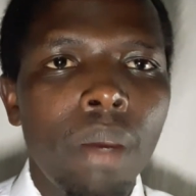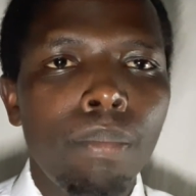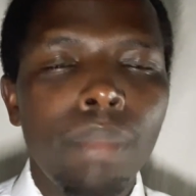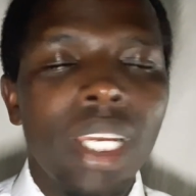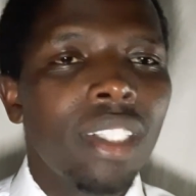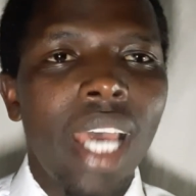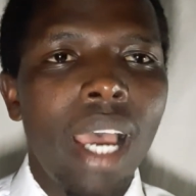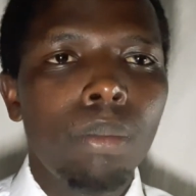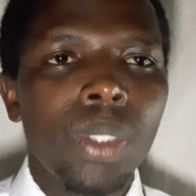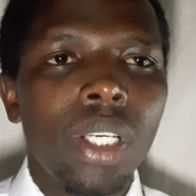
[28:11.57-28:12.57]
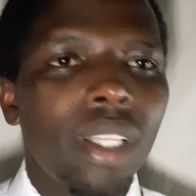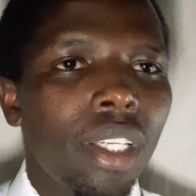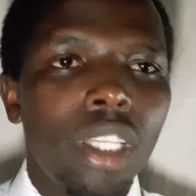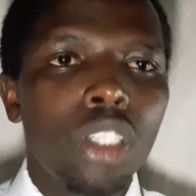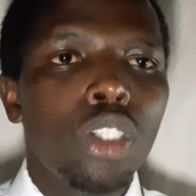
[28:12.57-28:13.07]
Many times, the
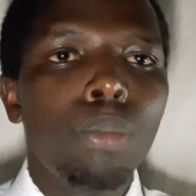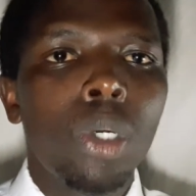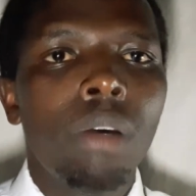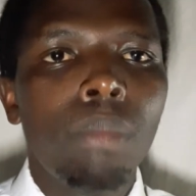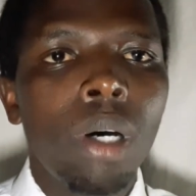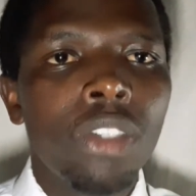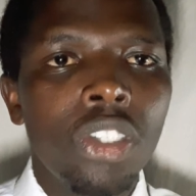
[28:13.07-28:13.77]
testimony about